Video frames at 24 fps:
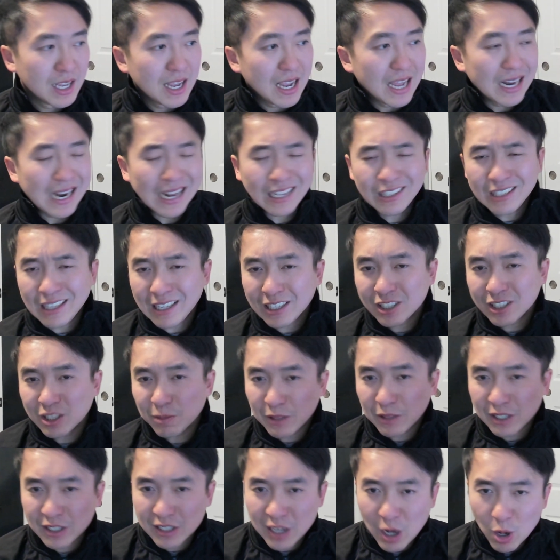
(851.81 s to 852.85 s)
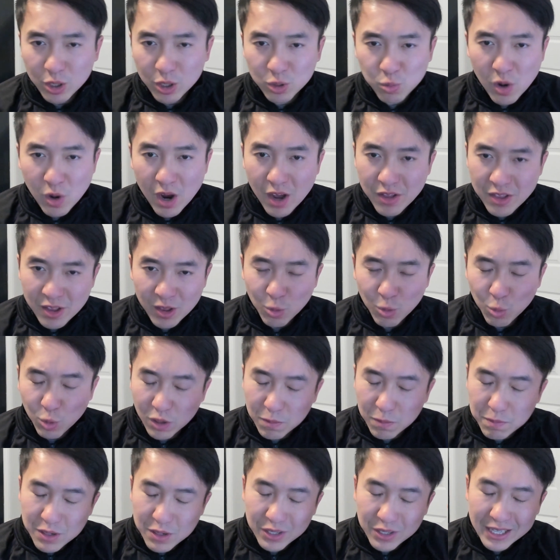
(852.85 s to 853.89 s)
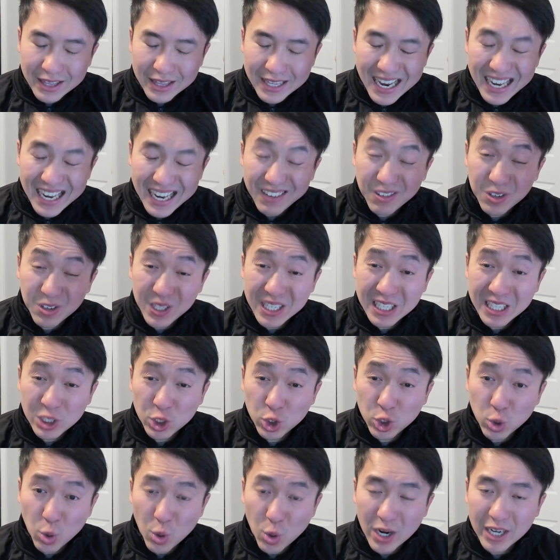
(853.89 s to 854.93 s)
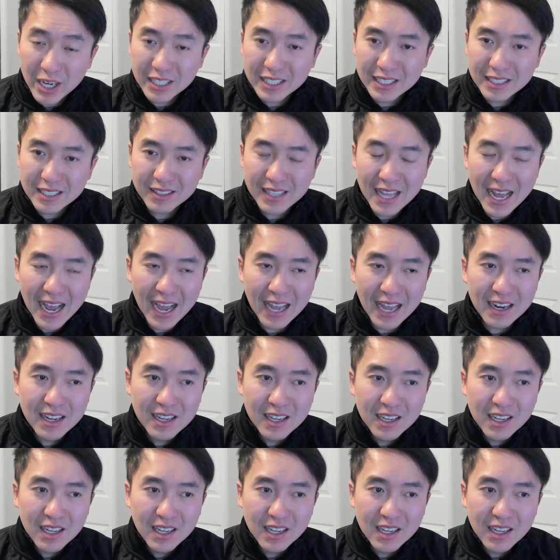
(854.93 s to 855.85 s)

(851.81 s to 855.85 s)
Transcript: And I think something to note as well, another world building thing I really enjoyed is that